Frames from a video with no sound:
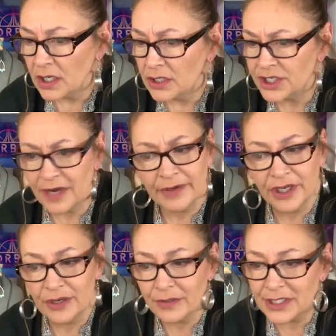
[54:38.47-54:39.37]
Cheryl,
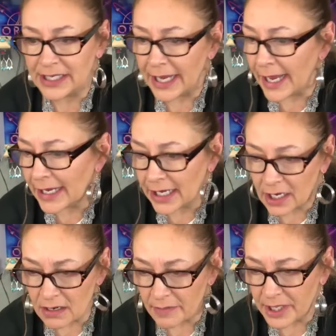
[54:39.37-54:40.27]
you don't see any
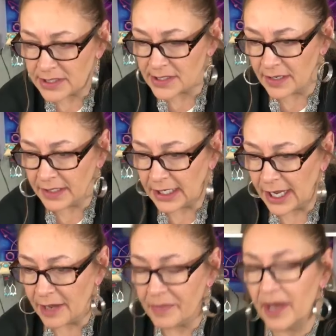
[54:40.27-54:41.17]
comments on the
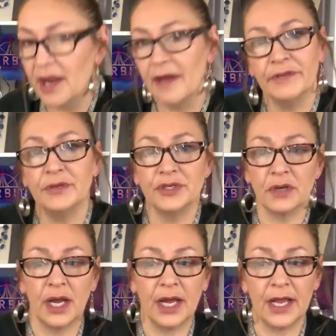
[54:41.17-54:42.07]
app. And have you
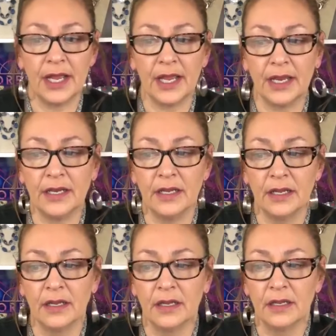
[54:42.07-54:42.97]
tried
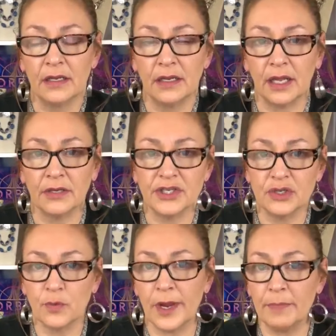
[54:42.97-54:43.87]
like
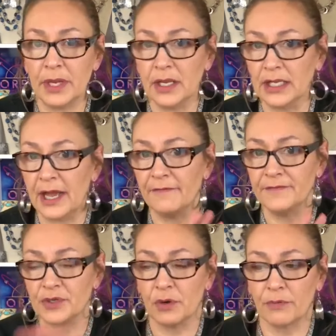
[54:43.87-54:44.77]
swiping
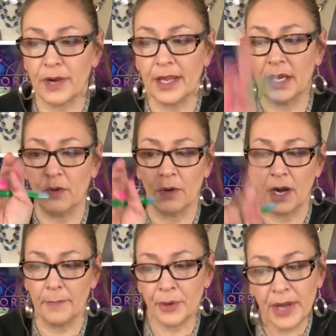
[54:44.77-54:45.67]
left or right or
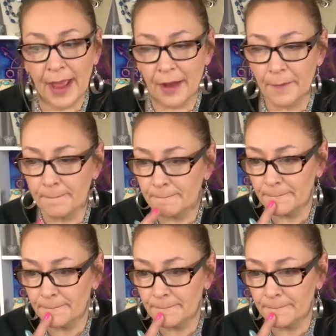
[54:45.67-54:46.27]
up or down?